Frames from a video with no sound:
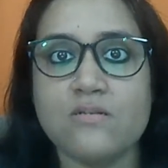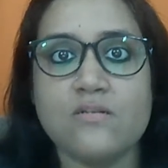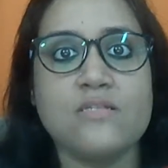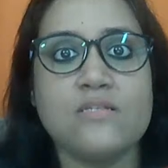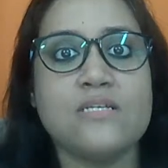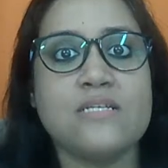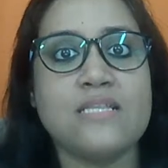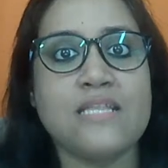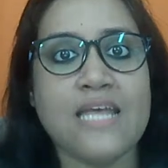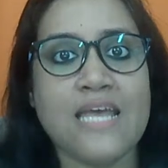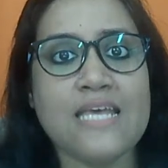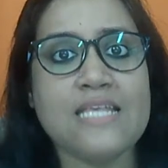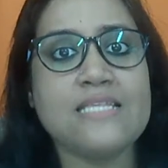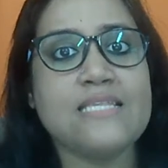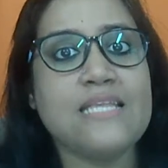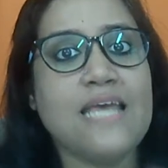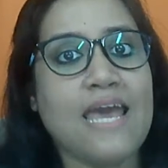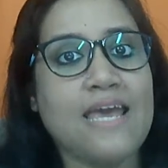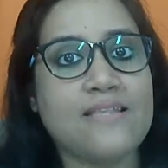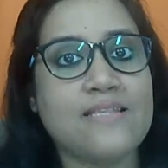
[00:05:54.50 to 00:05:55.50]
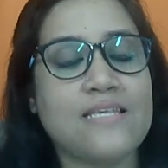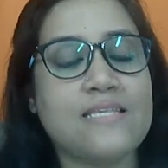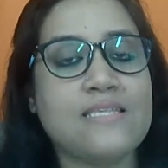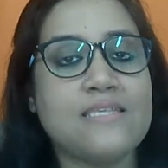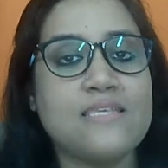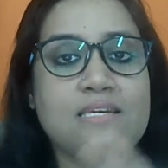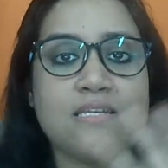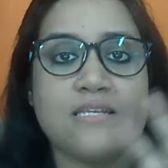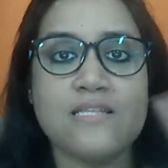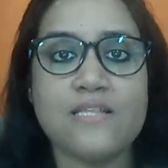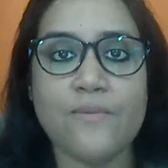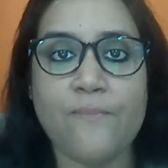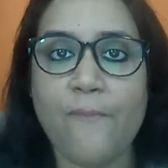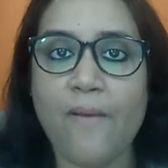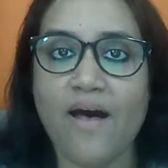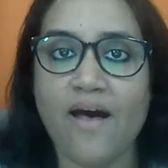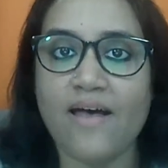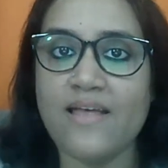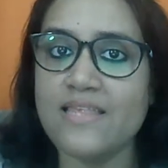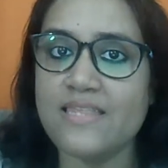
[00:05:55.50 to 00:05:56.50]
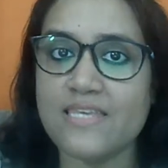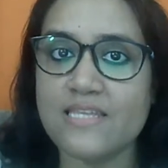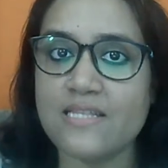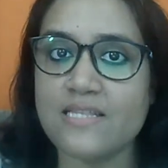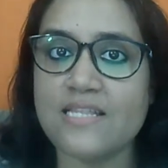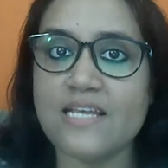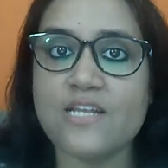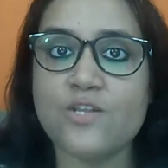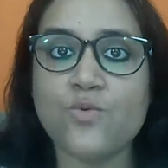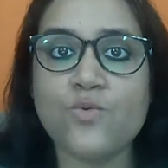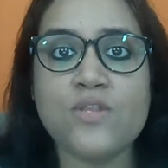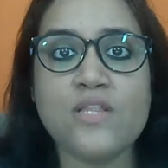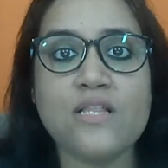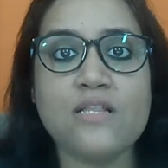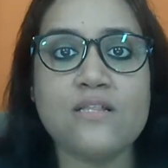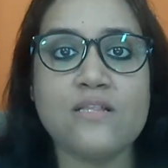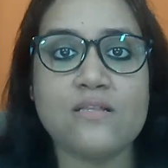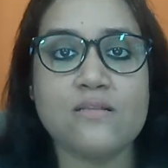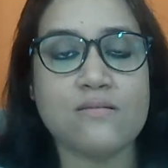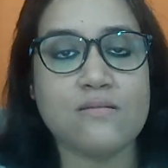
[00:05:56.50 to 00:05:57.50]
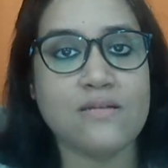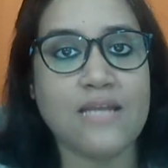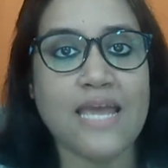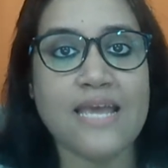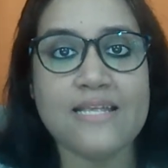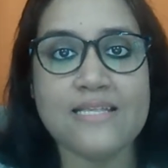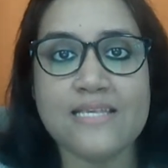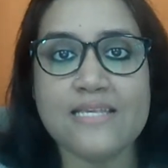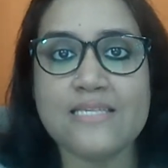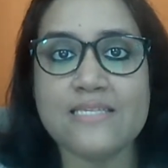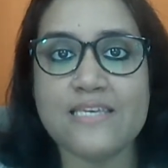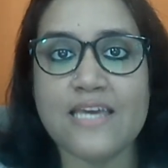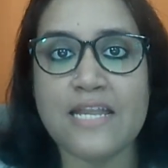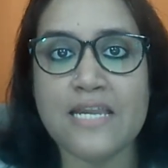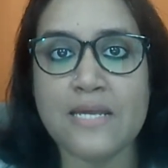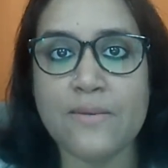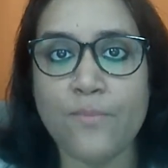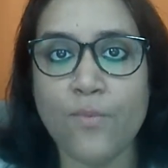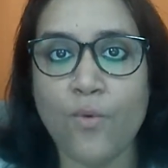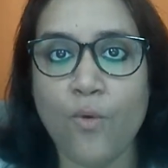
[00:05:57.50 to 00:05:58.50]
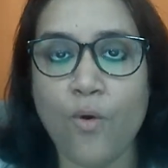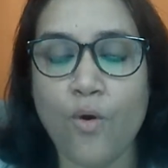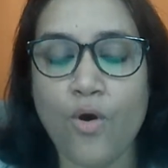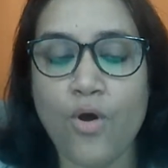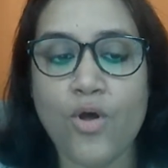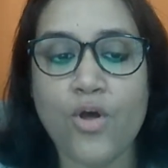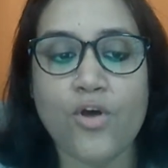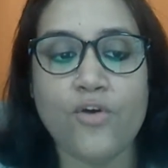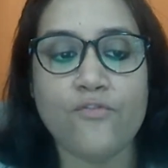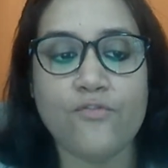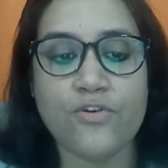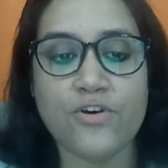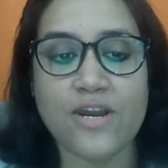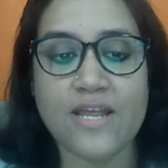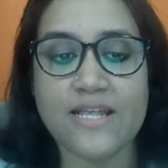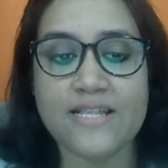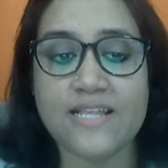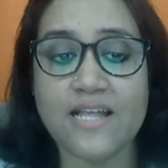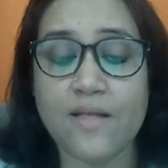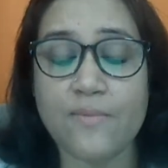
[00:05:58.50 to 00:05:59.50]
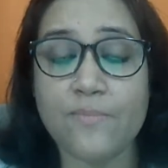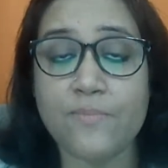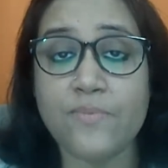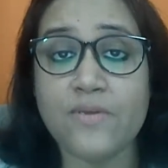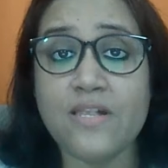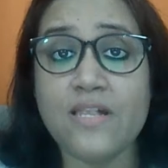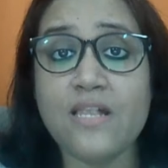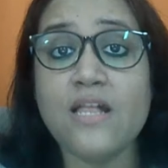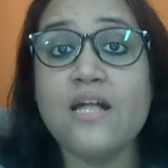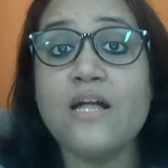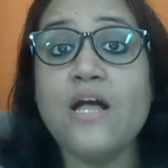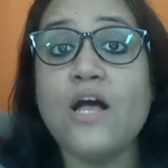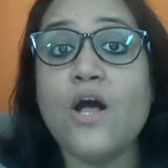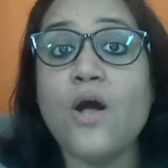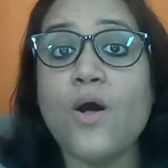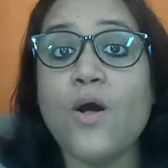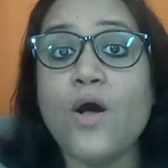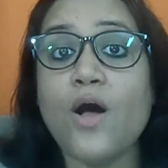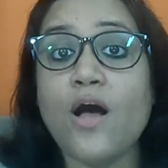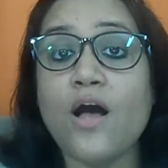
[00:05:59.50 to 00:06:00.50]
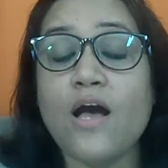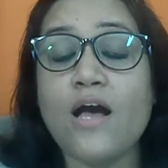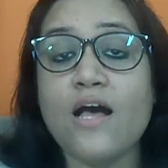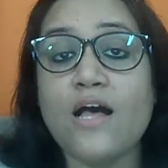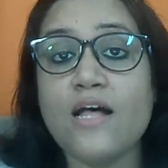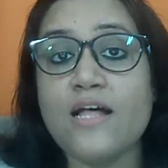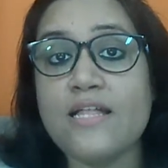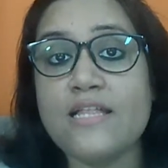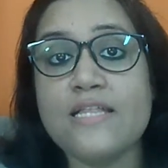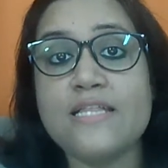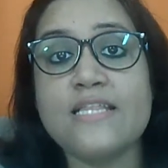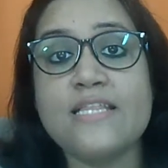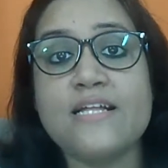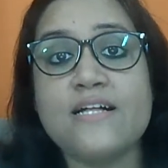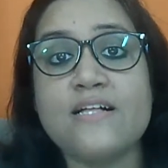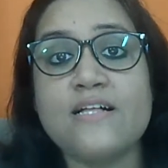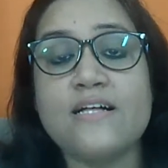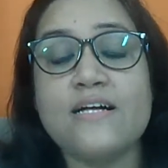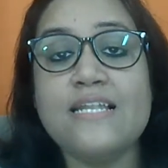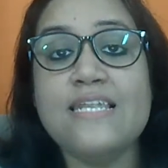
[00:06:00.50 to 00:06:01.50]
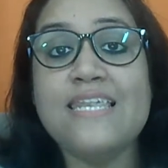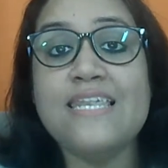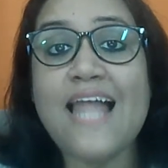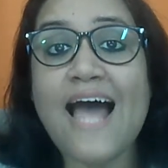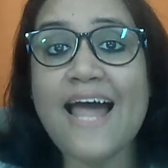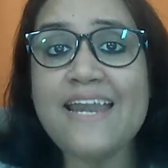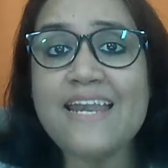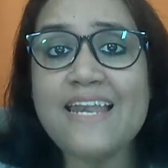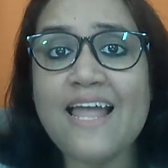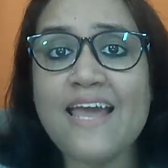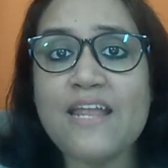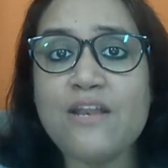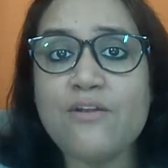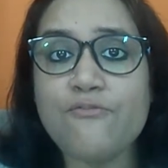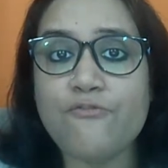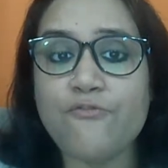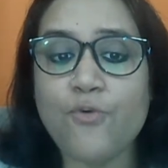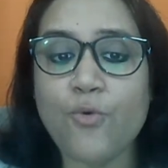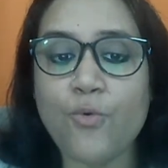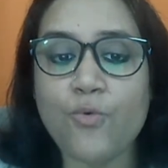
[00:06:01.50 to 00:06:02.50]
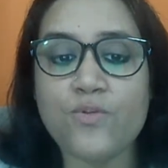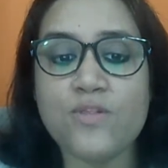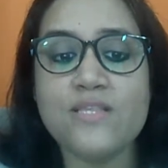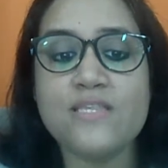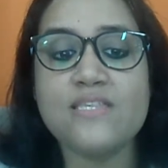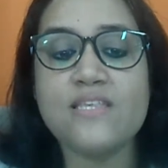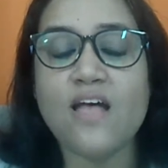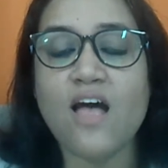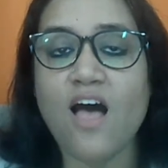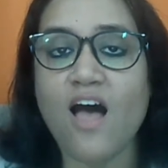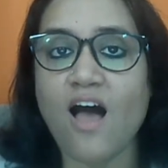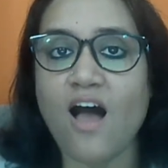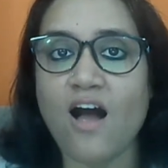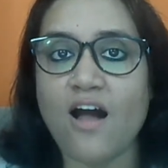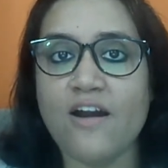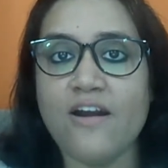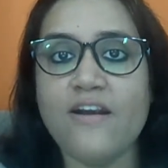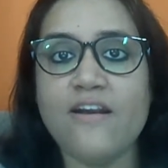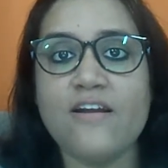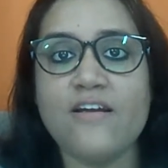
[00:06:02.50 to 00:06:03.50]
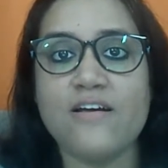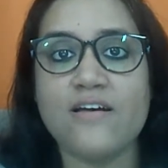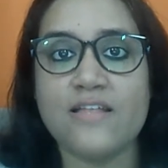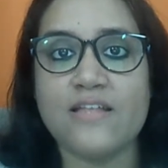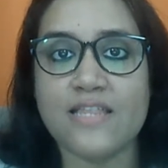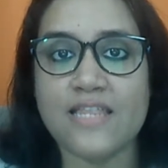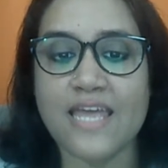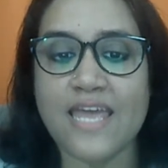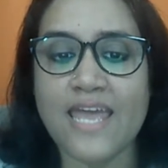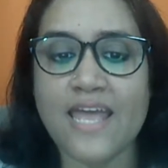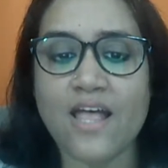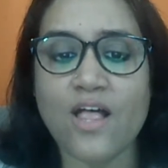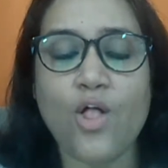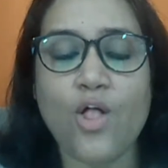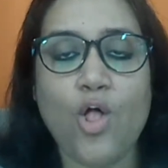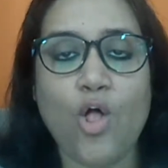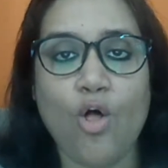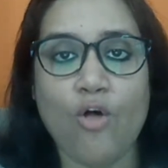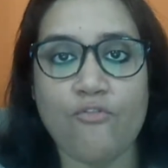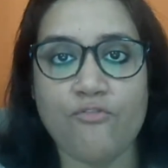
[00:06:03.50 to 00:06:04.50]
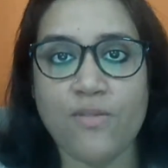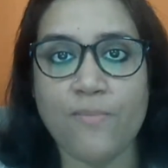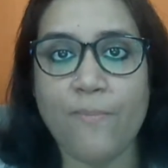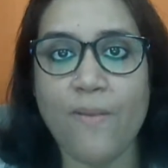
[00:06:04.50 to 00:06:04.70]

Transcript: the things existed in the past and they don't exist anymore. For example, the landline phones are a thing of the